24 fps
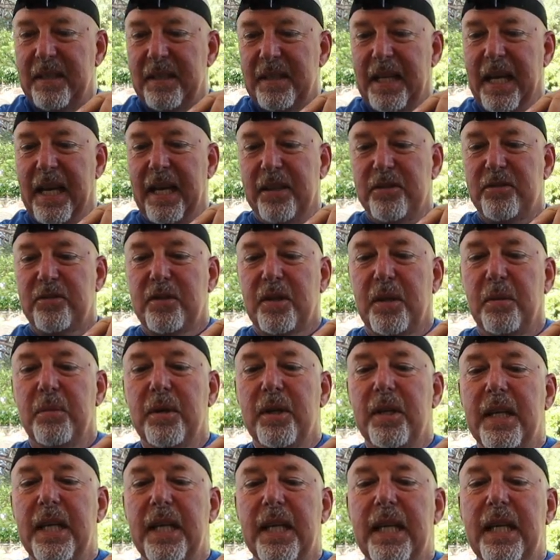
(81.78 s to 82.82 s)
Yes,
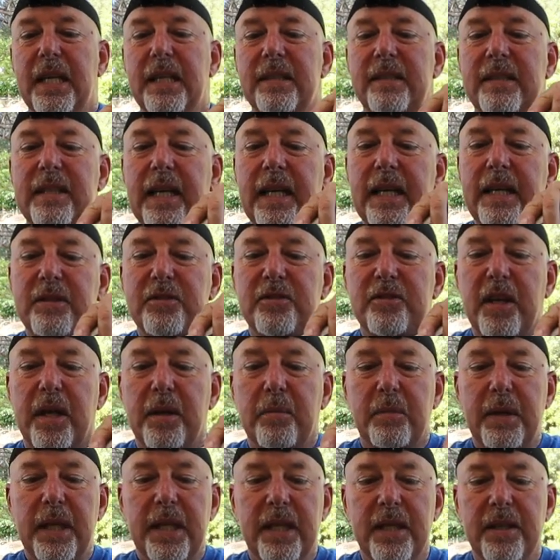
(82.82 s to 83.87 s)
Chameleon Antenna
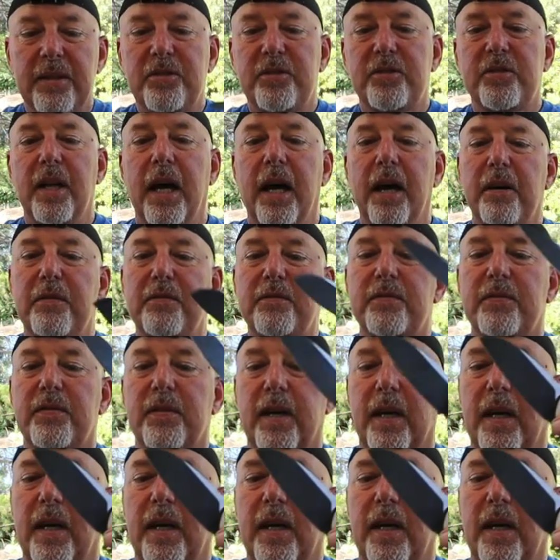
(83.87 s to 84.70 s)
sent me this stuff,